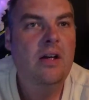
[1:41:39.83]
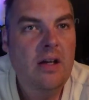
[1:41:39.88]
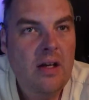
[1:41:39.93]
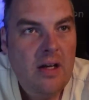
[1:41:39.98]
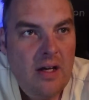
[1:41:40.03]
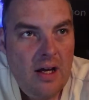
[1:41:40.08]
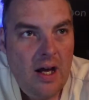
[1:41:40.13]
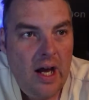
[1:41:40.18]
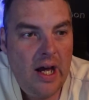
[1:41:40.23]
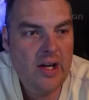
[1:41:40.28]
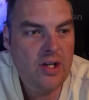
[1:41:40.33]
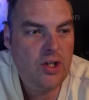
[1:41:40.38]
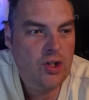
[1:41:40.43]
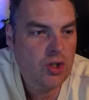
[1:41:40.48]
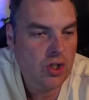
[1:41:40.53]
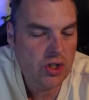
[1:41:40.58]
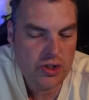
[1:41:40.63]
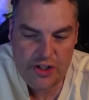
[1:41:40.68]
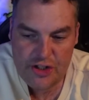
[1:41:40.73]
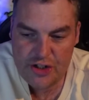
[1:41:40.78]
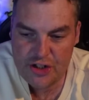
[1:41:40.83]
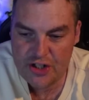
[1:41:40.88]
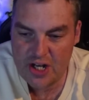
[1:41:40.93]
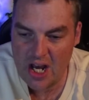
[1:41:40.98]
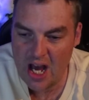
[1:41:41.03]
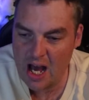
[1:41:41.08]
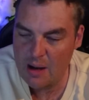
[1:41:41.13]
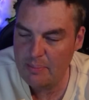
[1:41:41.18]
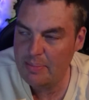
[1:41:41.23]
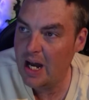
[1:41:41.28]
And a good
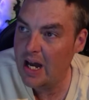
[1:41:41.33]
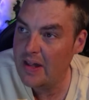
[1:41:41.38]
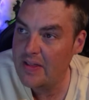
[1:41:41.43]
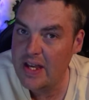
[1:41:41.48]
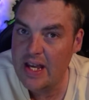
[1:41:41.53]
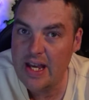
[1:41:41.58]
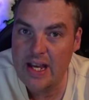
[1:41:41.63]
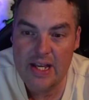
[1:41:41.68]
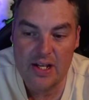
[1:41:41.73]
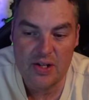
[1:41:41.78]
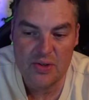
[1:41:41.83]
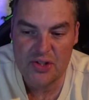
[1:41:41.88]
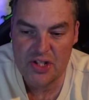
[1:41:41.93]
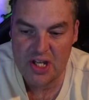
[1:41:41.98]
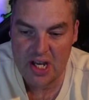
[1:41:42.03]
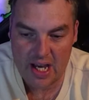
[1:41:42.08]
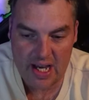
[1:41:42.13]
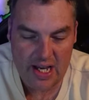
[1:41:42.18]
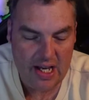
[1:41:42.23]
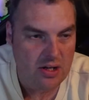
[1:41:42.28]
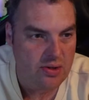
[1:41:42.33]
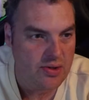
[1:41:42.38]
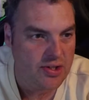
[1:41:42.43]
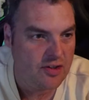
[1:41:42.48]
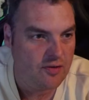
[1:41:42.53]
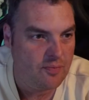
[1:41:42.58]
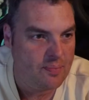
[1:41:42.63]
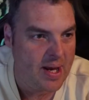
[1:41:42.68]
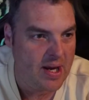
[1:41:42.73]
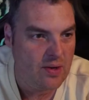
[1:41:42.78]
start by the Eagles. The Eagles
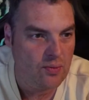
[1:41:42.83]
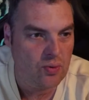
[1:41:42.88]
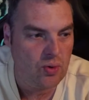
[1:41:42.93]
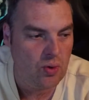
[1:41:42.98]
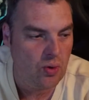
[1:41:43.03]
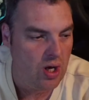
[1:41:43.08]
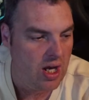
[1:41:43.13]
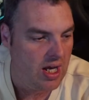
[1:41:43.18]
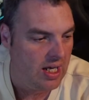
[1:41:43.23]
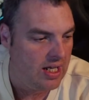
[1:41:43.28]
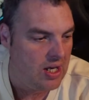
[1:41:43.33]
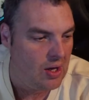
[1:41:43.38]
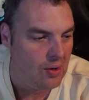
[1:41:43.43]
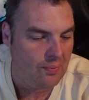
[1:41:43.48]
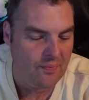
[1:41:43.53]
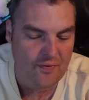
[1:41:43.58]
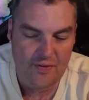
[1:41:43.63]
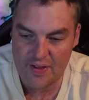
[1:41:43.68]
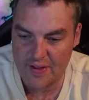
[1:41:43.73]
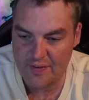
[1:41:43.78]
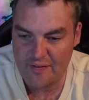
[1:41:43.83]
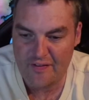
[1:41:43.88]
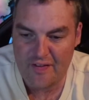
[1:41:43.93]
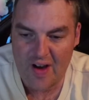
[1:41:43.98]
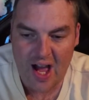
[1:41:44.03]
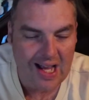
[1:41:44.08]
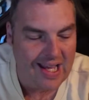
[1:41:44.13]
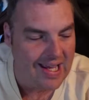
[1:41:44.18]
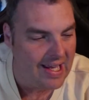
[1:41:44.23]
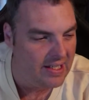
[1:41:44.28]
have been really up for the
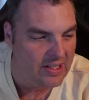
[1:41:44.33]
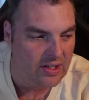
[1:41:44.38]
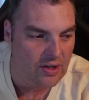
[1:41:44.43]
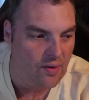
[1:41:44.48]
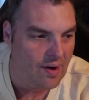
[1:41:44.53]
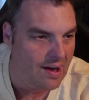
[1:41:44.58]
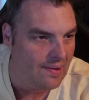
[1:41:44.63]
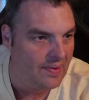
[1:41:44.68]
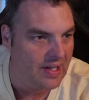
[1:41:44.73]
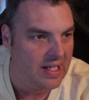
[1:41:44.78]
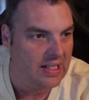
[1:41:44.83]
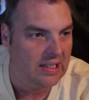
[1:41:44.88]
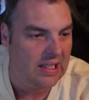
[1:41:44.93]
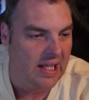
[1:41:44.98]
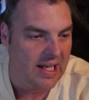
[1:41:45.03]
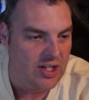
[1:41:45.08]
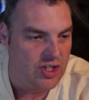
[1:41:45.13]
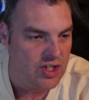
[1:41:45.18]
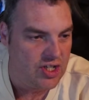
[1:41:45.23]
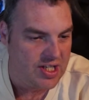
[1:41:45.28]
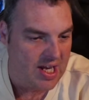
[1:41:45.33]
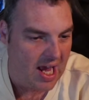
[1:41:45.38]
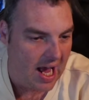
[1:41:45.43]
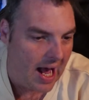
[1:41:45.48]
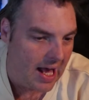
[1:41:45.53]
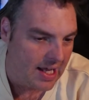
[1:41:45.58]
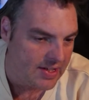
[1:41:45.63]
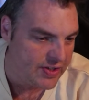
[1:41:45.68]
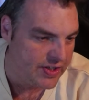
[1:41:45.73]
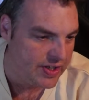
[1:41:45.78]
fight in and around the clinches, it
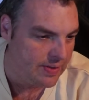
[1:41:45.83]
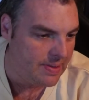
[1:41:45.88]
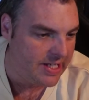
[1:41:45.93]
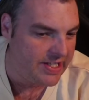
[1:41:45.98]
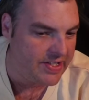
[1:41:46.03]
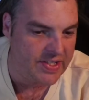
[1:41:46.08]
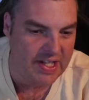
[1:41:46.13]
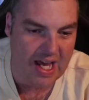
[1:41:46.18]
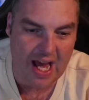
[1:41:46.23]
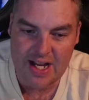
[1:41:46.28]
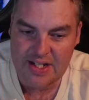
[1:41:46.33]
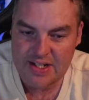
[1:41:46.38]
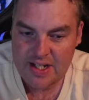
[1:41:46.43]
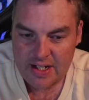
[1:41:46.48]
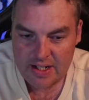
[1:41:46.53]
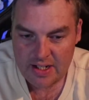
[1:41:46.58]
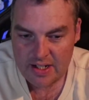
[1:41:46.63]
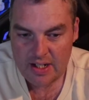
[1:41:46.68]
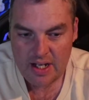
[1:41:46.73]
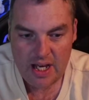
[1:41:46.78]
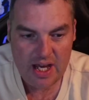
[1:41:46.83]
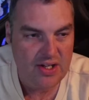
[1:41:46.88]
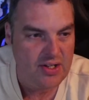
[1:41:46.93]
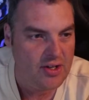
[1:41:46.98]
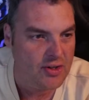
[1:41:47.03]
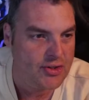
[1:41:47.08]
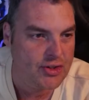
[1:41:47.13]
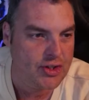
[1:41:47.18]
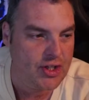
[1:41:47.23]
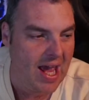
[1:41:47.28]
has to be said. And not
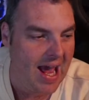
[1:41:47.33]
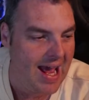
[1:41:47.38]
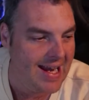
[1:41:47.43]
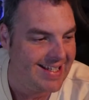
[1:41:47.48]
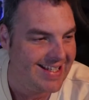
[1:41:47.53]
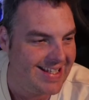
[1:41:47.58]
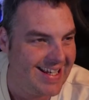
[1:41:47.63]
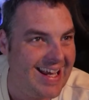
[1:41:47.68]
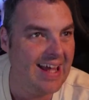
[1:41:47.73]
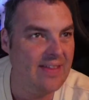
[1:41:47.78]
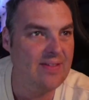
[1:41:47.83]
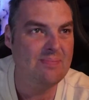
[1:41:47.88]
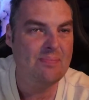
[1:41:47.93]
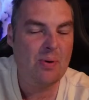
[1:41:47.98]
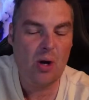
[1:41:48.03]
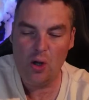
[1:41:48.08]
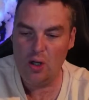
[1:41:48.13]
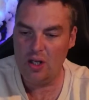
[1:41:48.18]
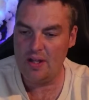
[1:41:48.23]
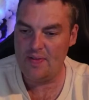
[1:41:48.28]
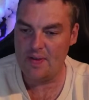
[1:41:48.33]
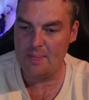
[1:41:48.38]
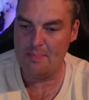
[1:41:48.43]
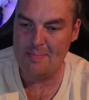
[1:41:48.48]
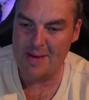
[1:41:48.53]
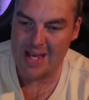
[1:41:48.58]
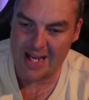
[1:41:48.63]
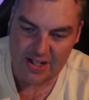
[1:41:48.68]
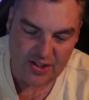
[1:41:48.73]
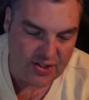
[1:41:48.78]
scared to get the ball in the
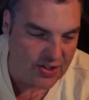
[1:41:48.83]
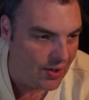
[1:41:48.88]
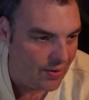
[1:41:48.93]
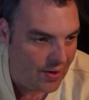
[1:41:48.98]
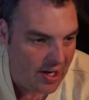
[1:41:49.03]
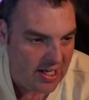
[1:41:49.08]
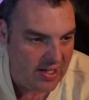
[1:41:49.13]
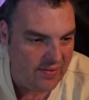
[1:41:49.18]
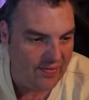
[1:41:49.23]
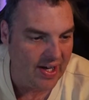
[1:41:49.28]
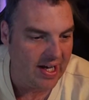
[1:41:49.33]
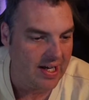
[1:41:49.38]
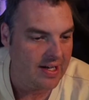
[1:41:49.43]
mixer either.